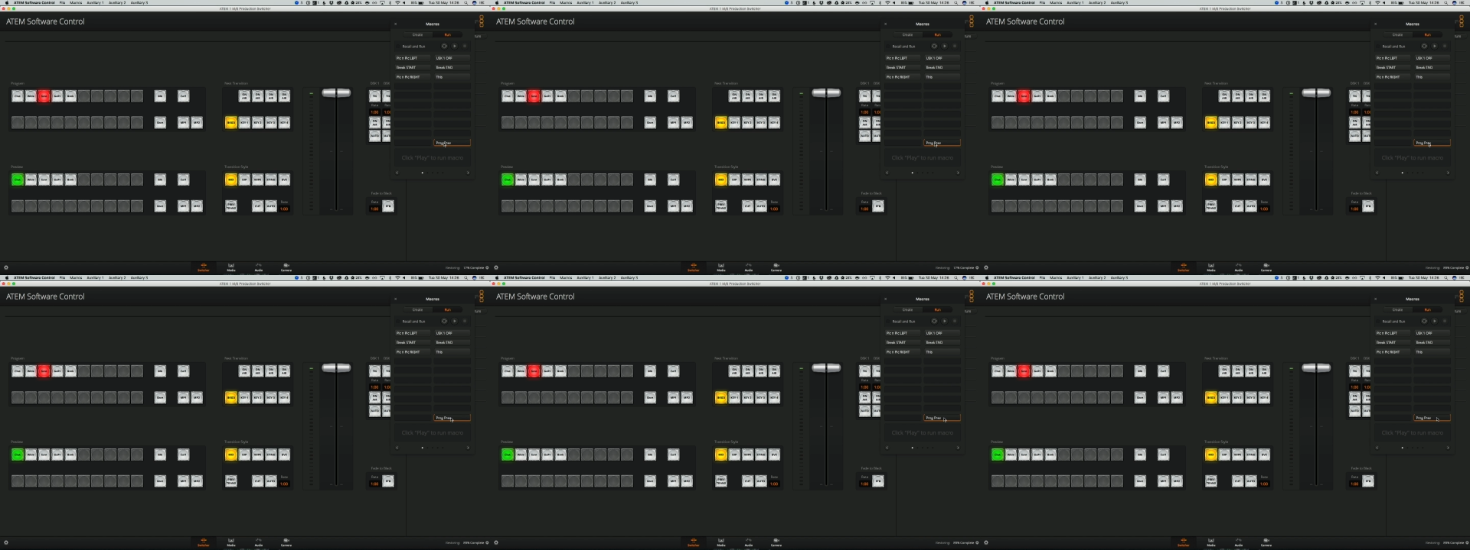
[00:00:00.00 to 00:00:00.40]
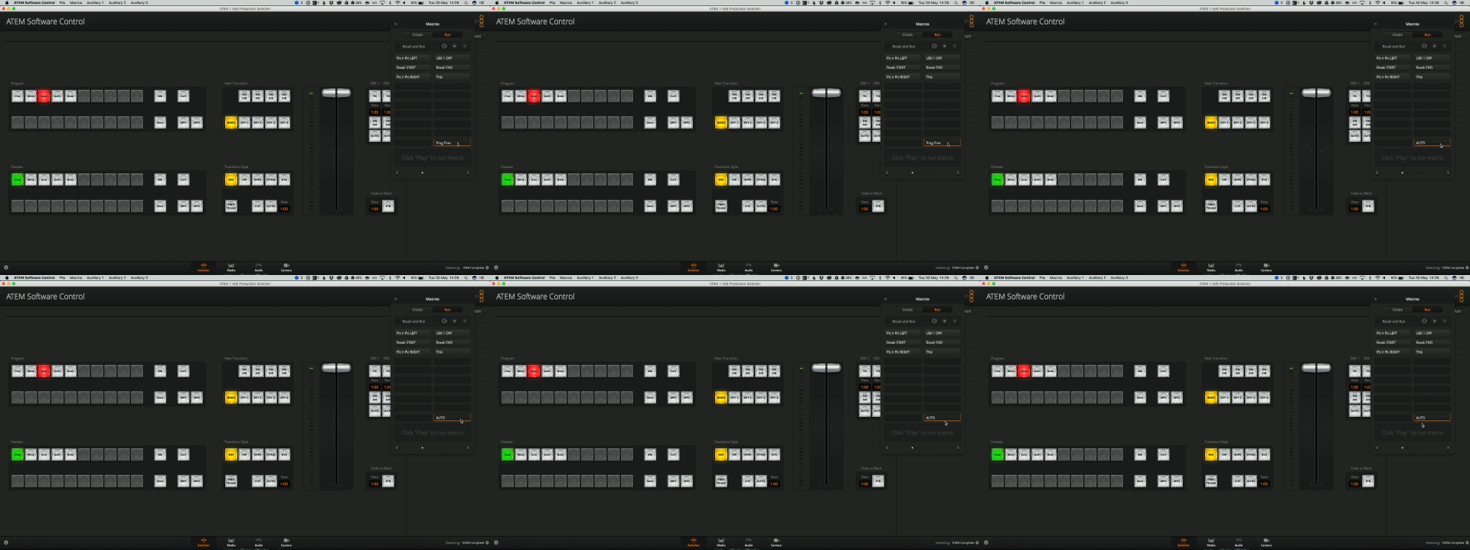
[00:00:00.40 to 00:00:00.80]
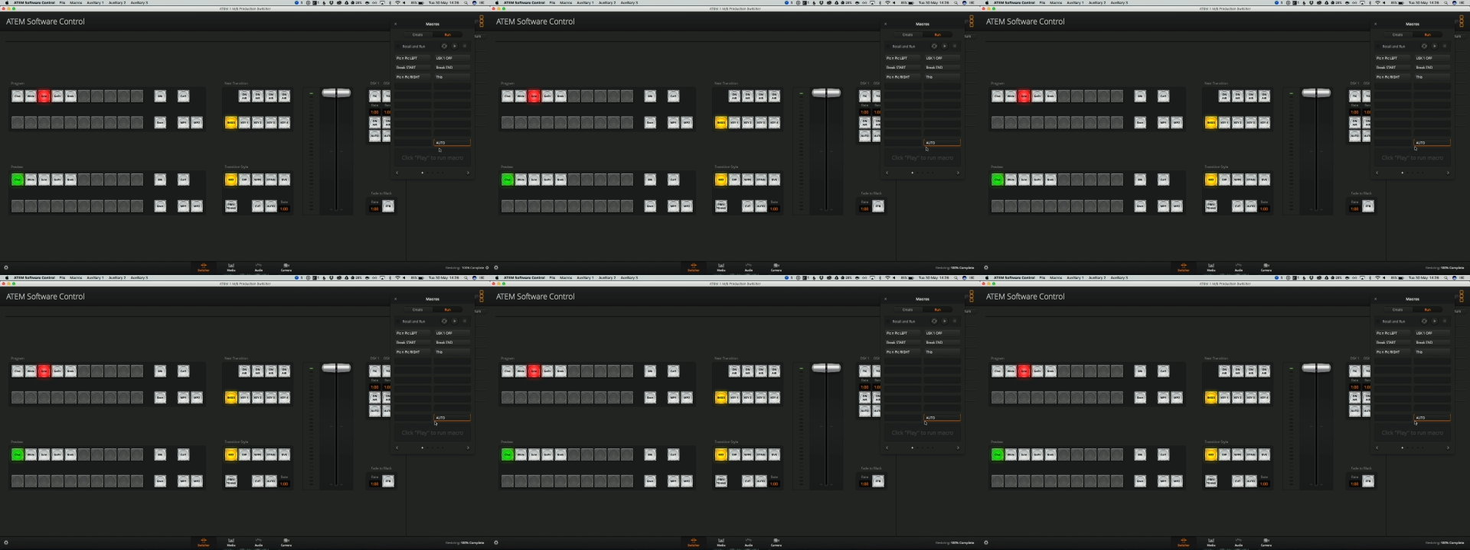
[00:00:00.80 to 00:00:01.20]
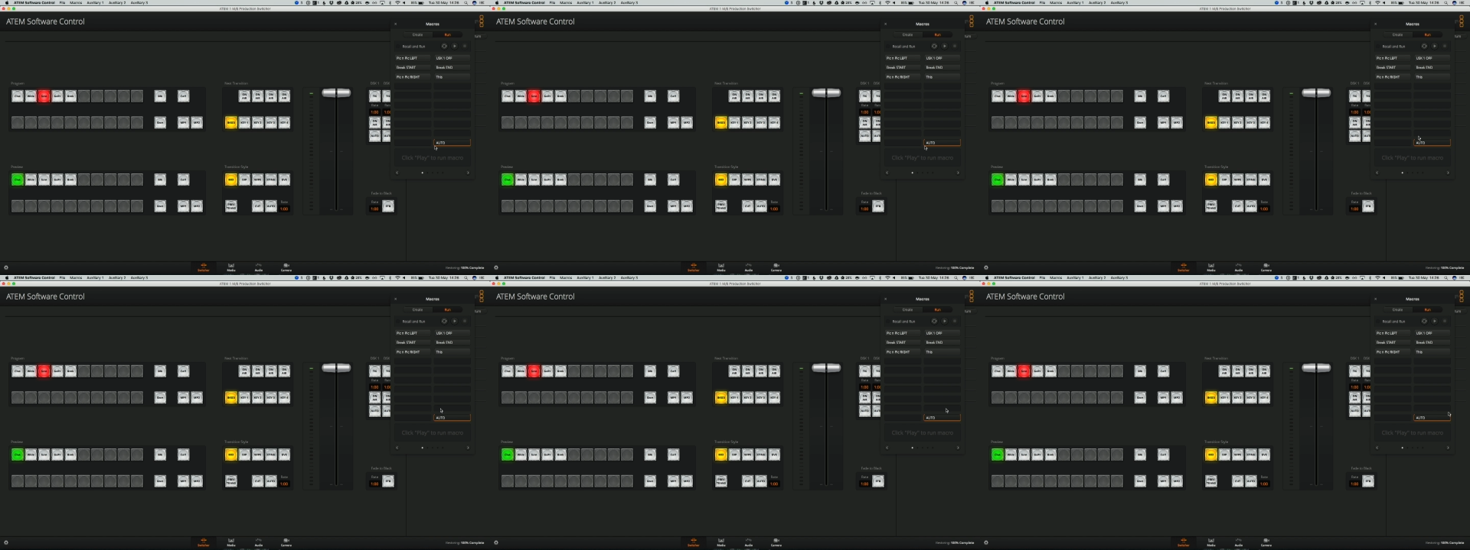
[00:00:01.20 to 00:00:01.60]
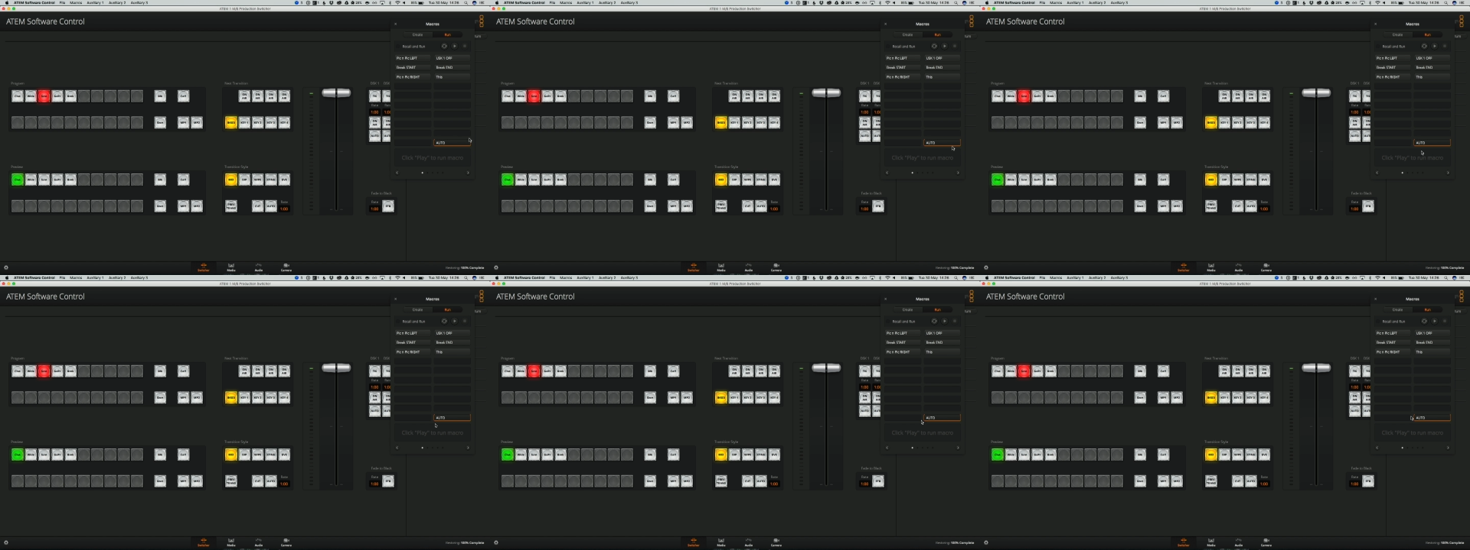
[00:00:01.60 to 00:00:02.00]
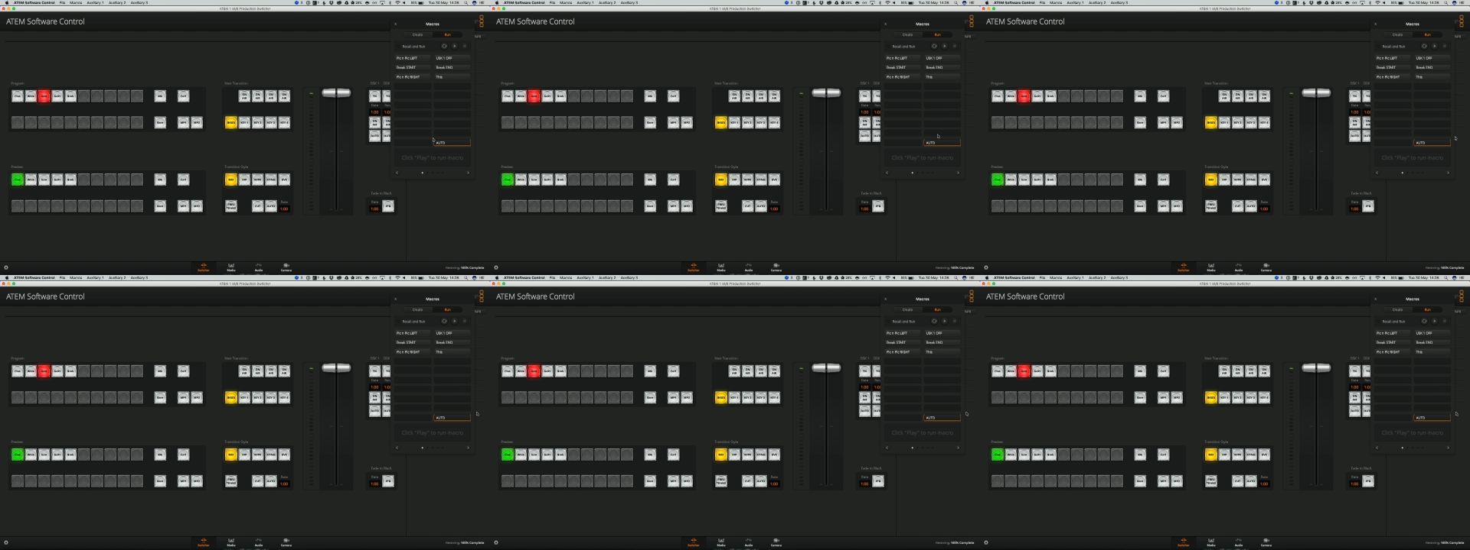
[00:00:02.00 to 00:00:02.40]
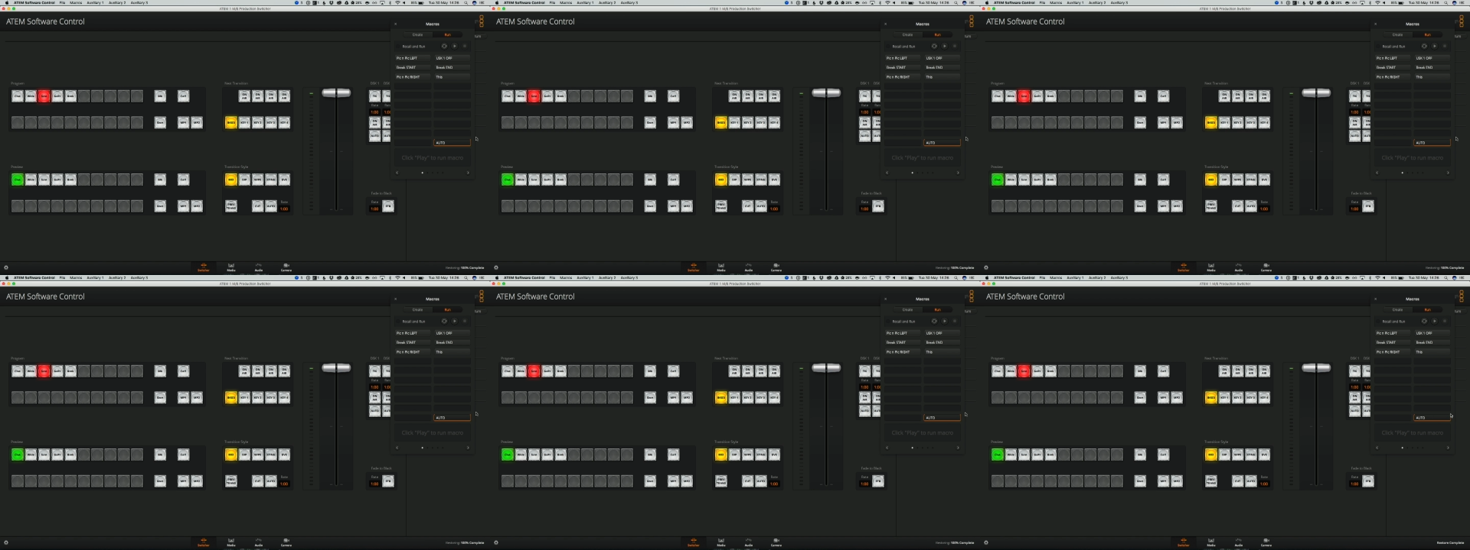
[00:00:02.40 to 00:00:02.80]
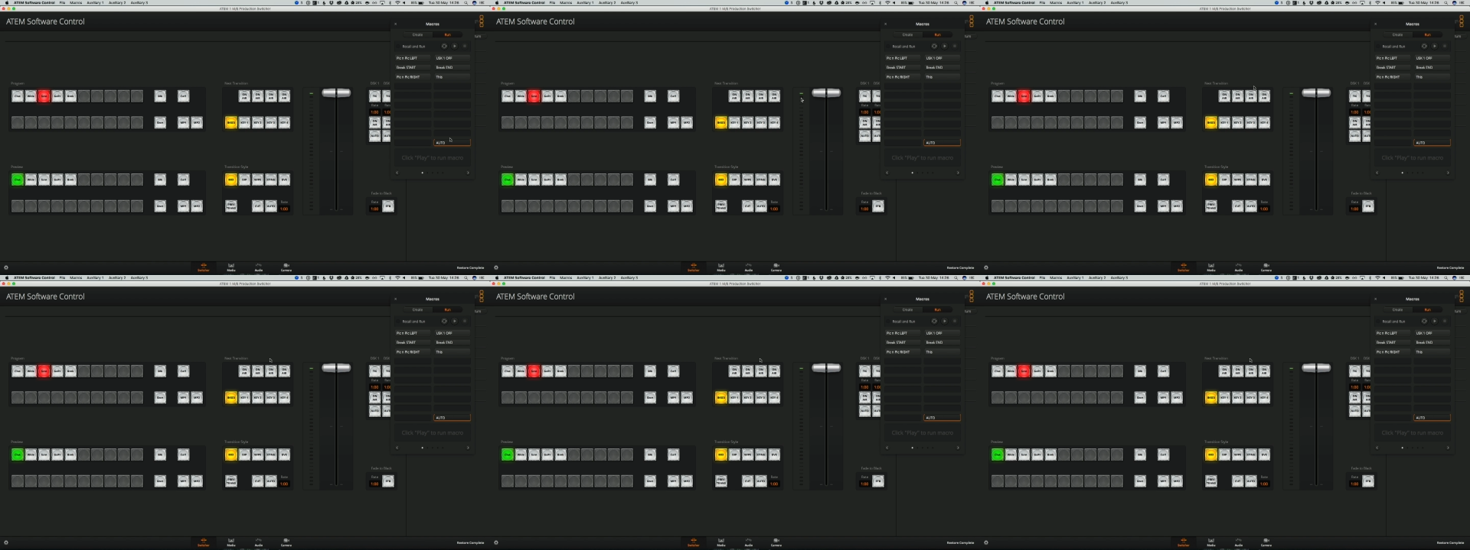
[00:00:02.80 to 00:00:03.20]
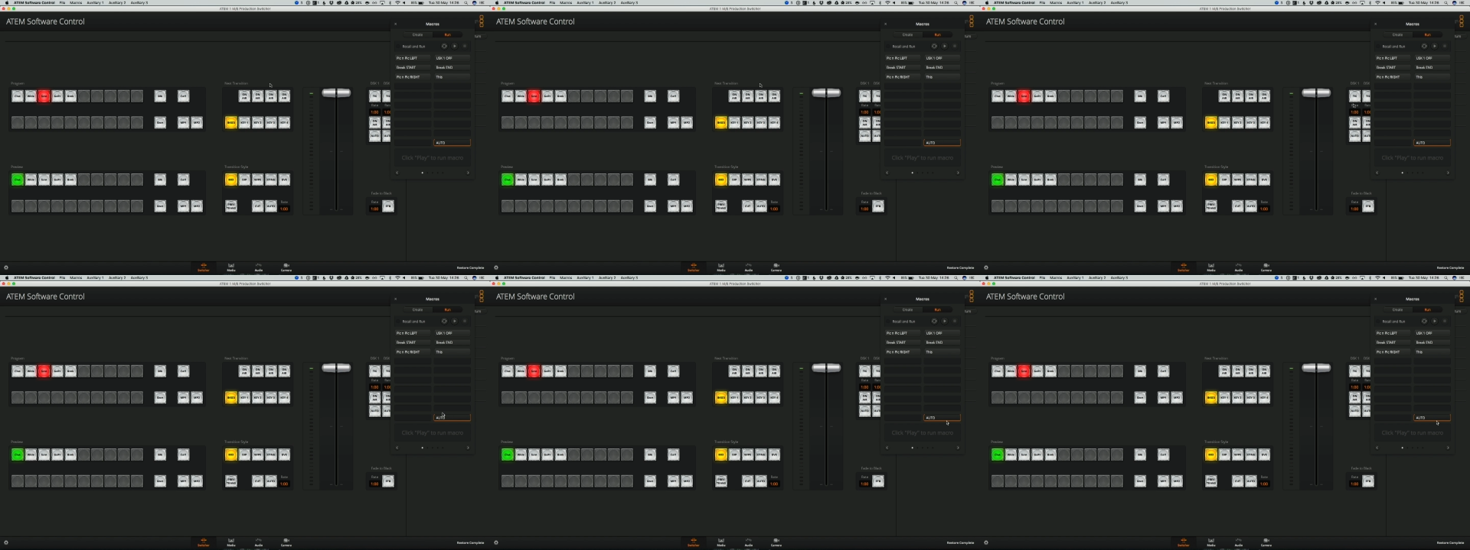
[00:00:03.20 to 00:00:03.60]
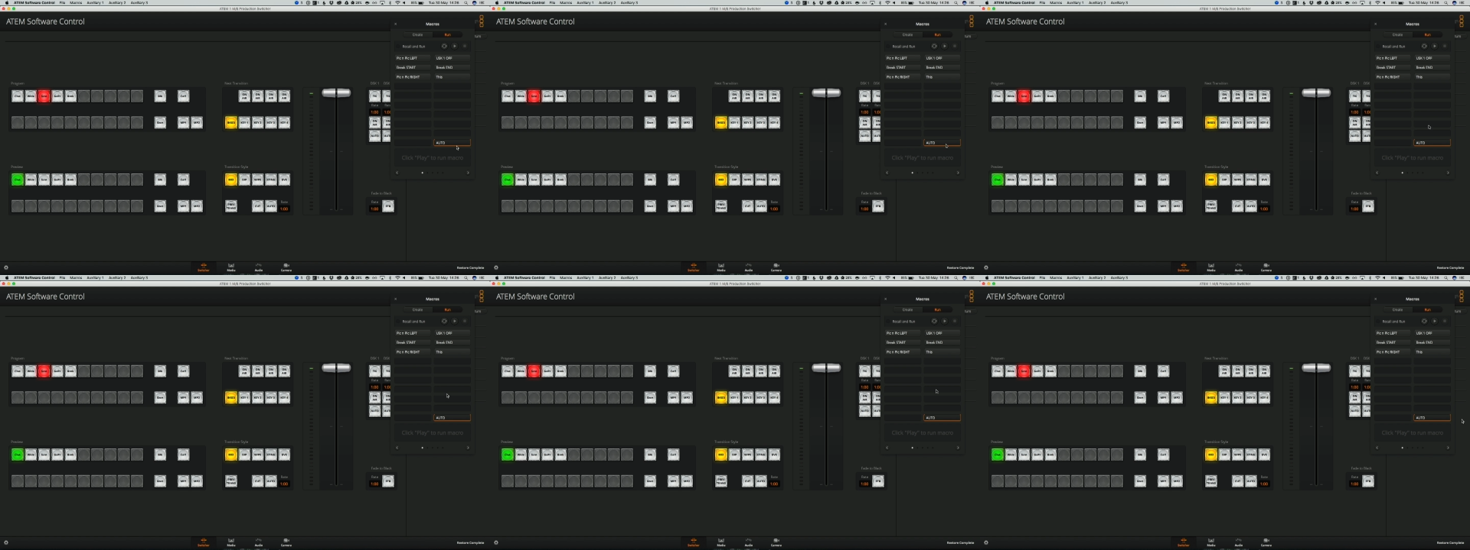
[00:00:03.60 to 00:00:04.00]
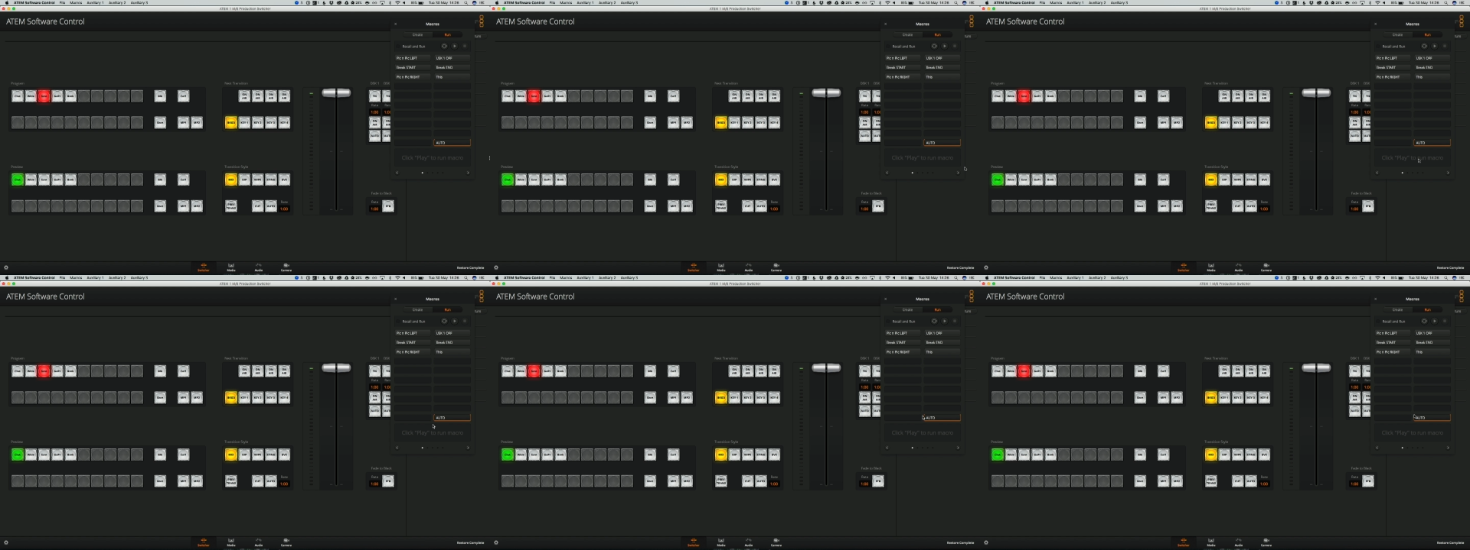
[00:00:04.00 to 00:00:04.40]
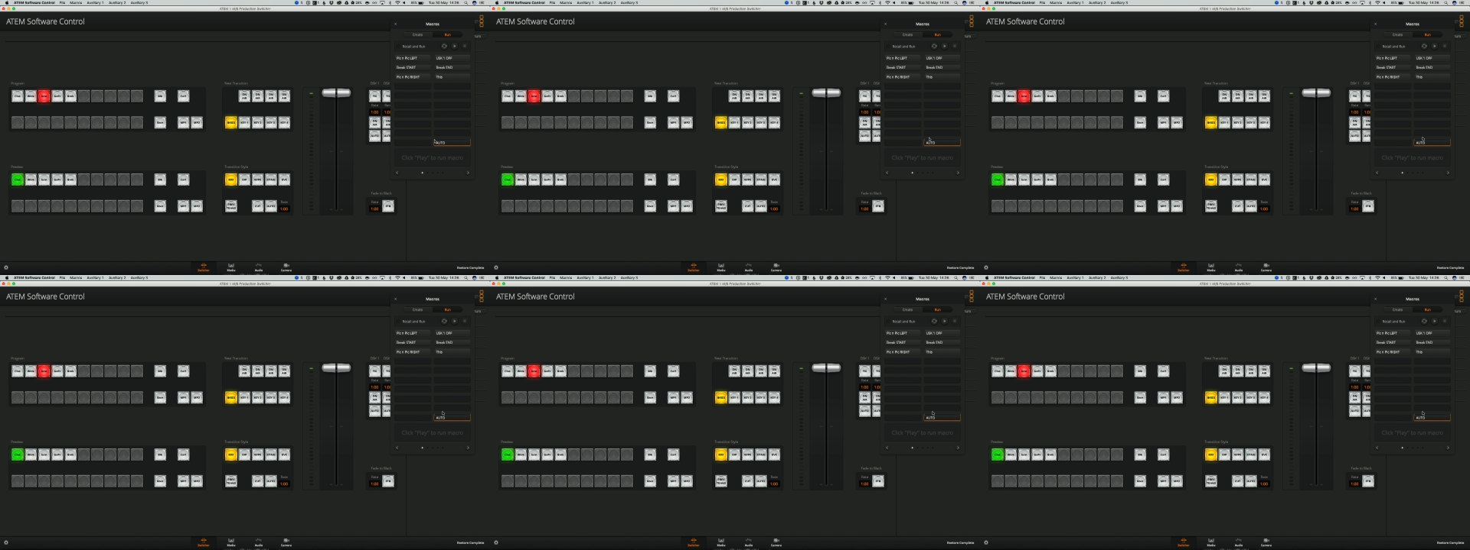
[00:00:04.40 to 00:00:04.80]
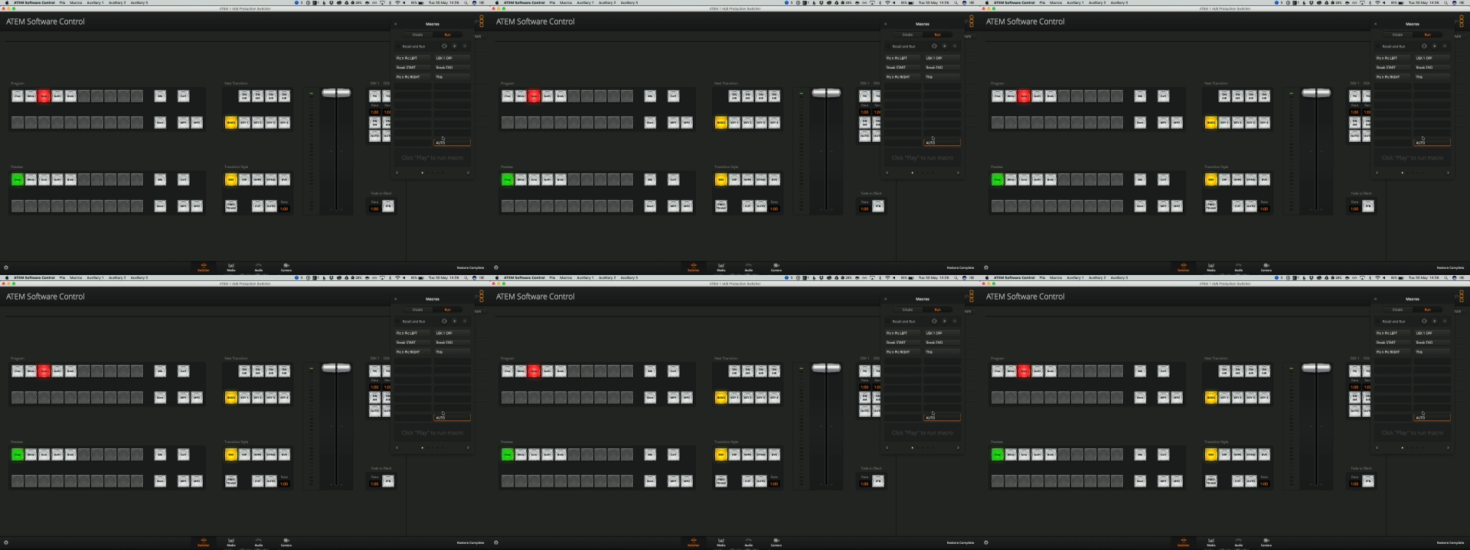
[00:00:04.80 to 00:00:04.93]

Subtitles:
(no speaker visible)